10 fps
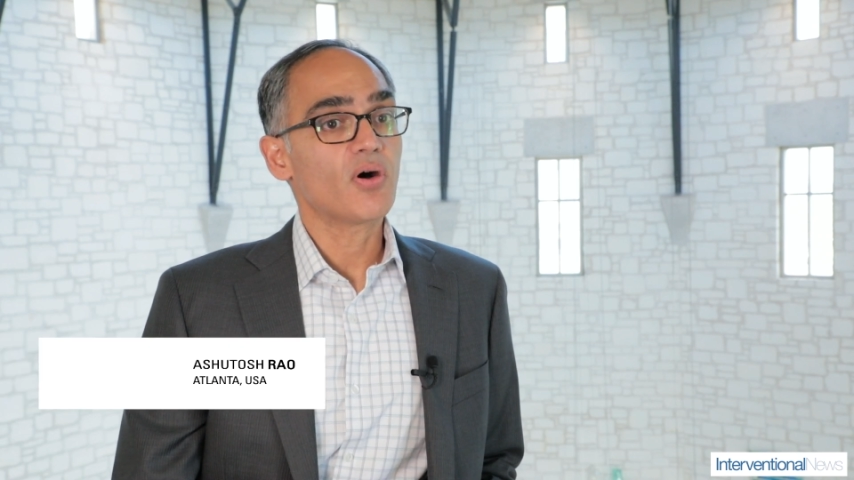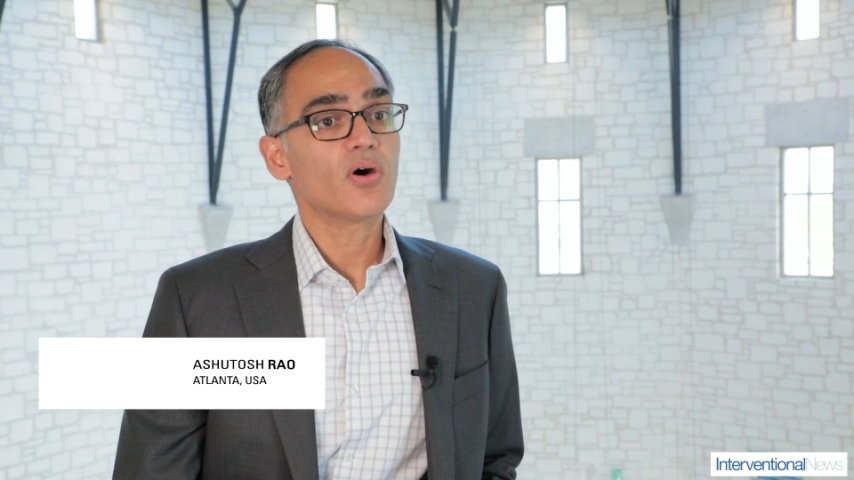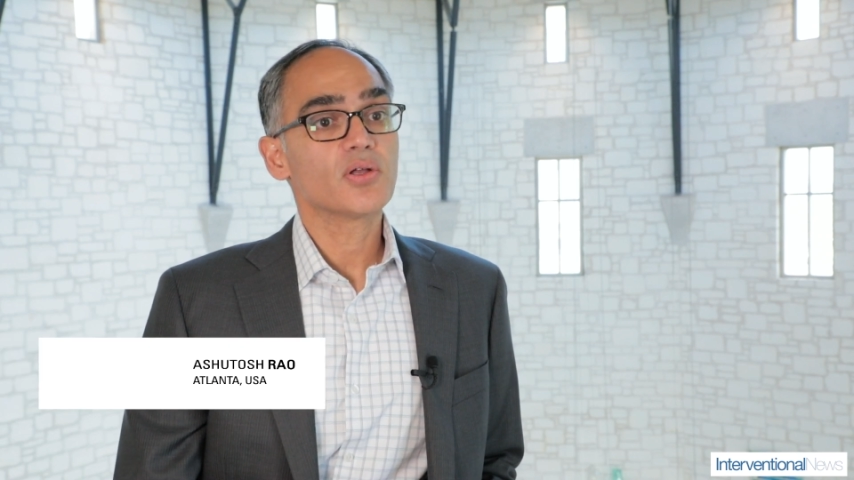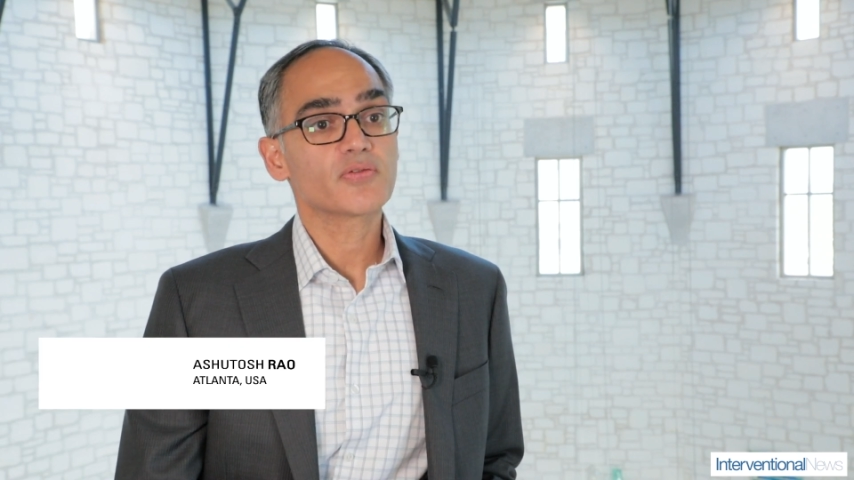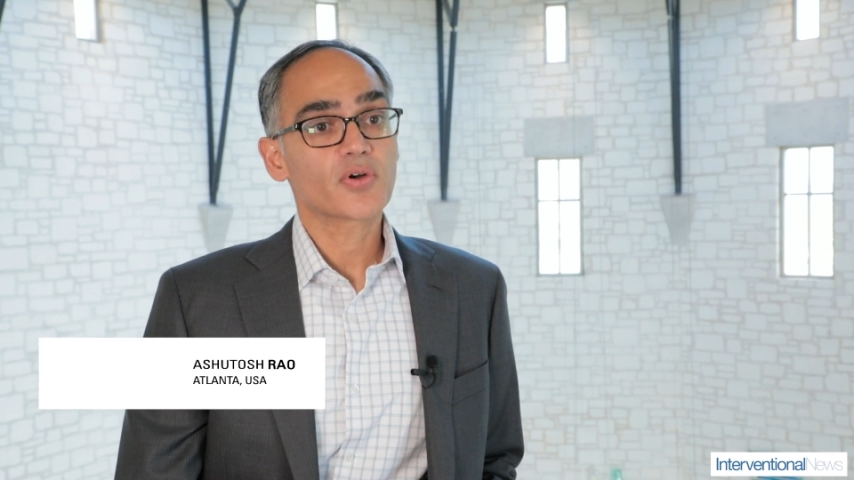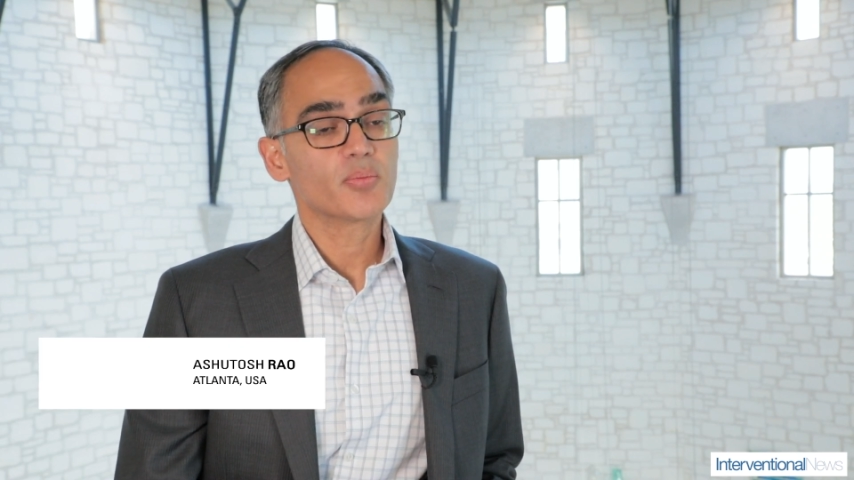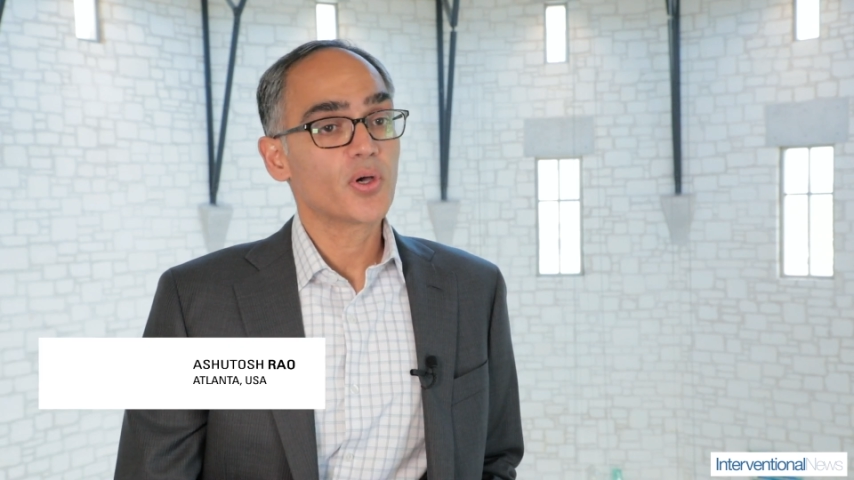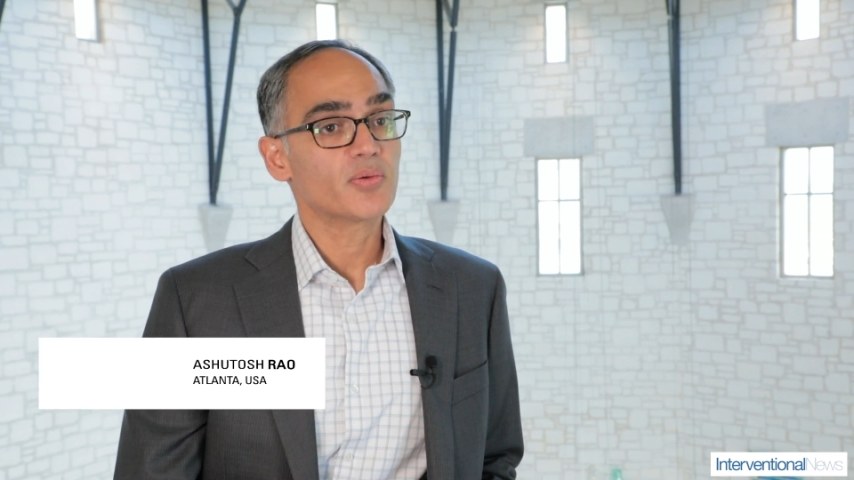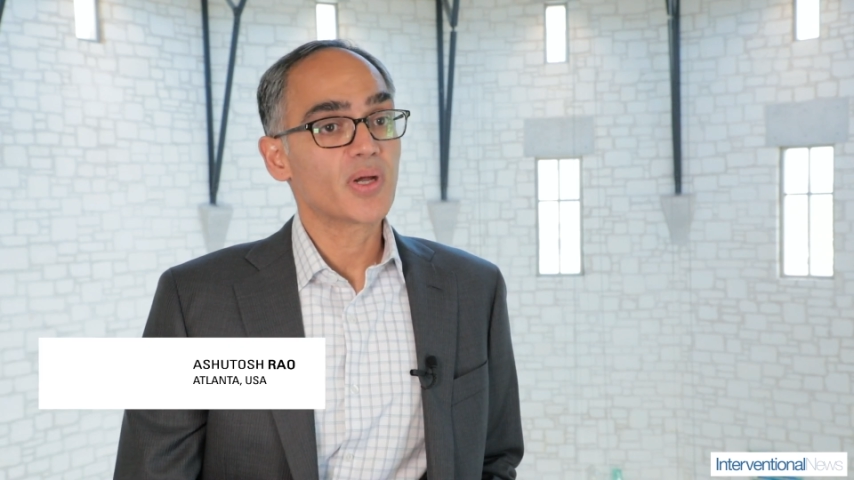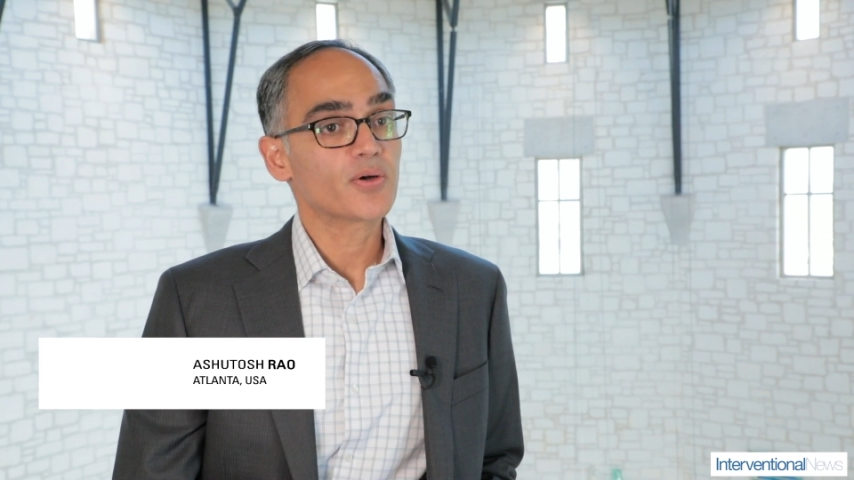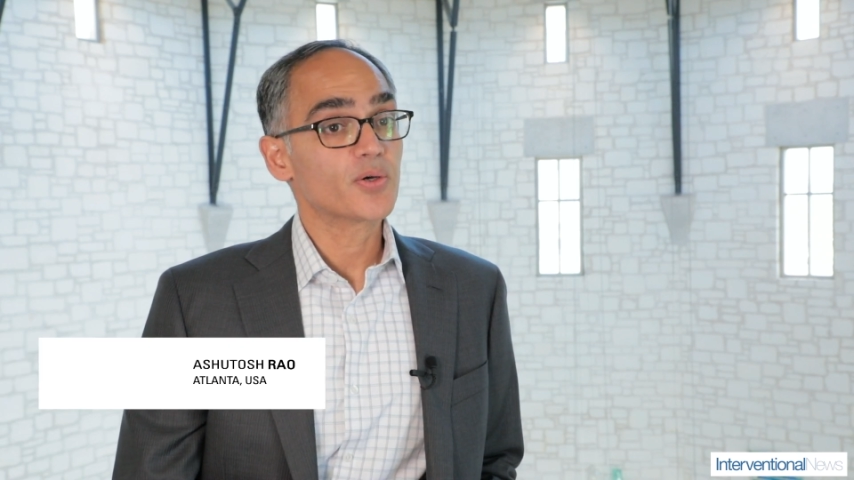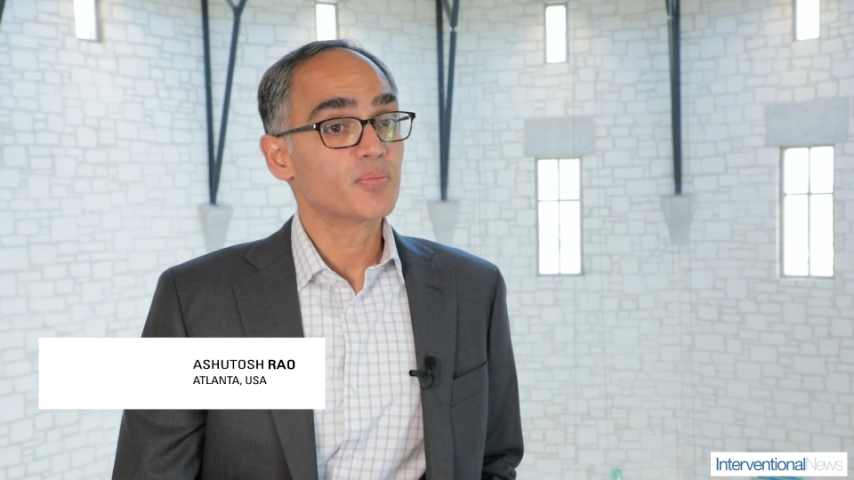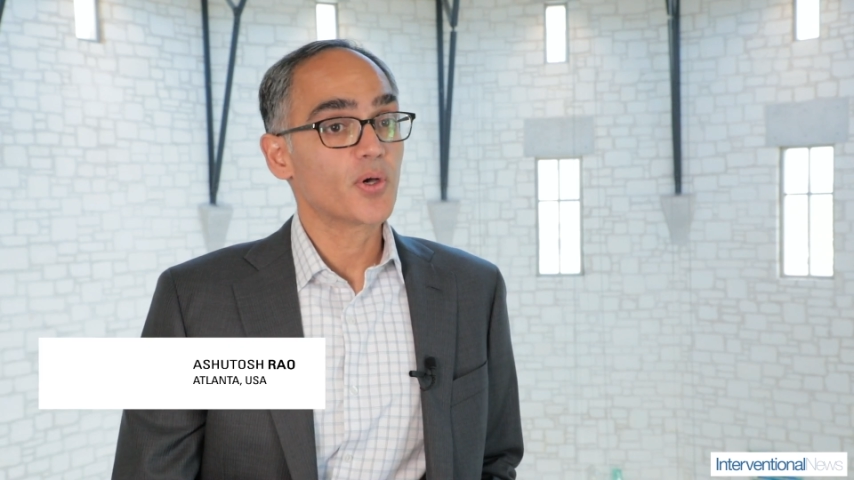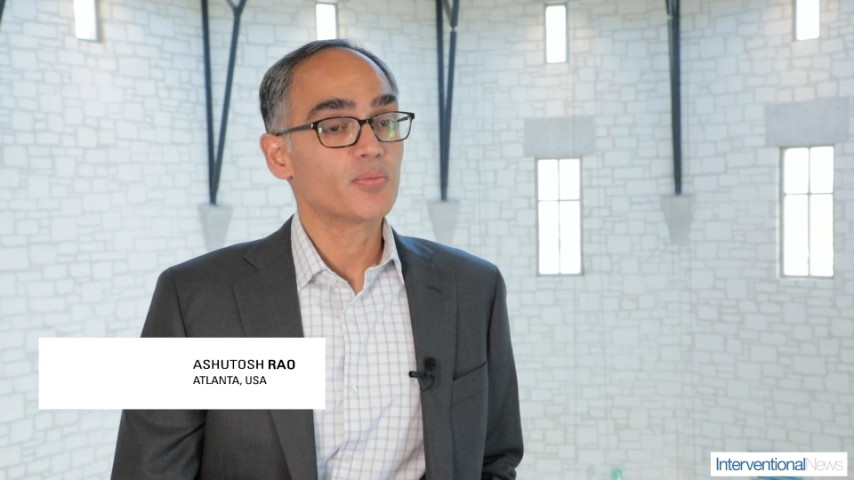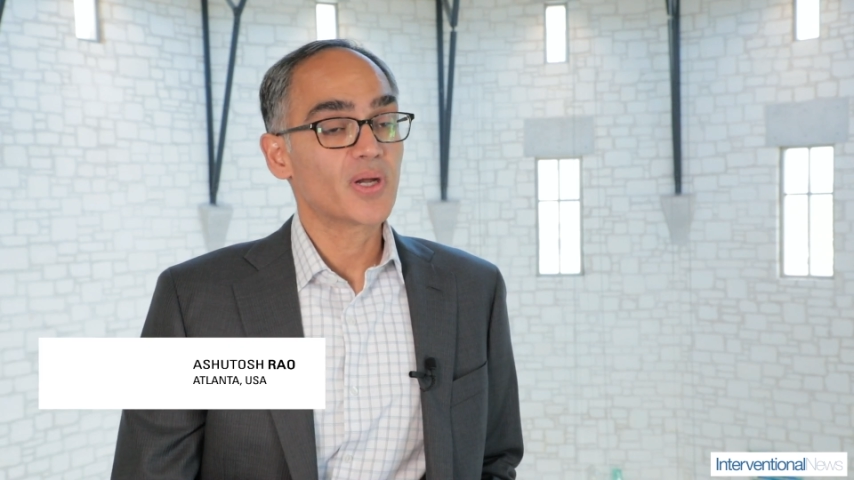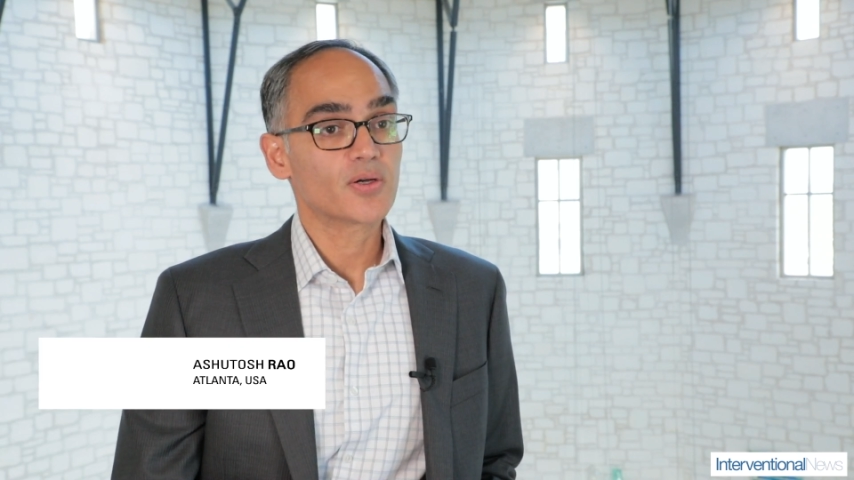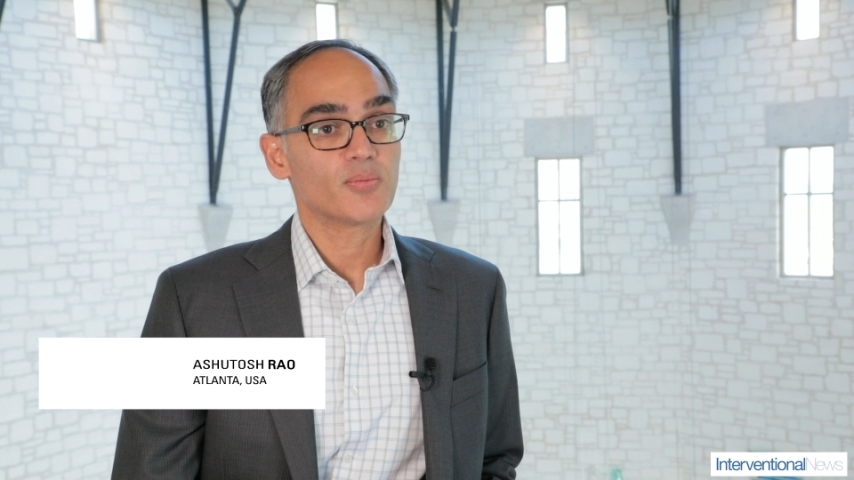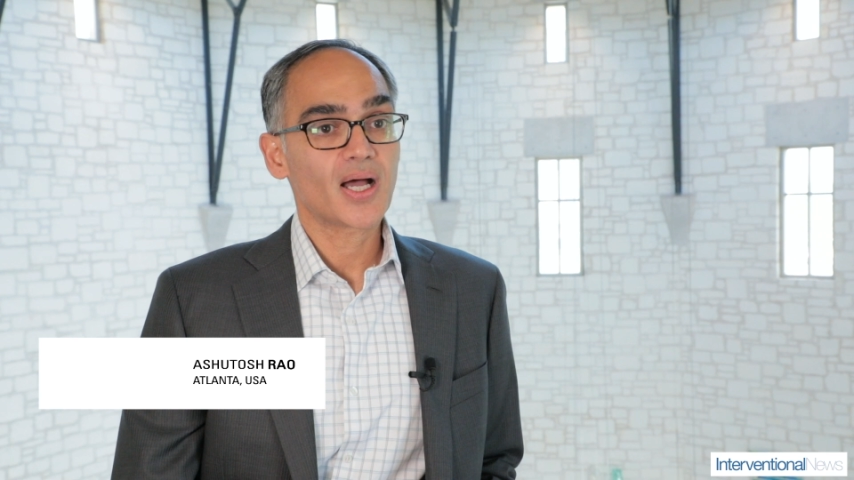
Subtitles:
all of our bone marrow and bone marrow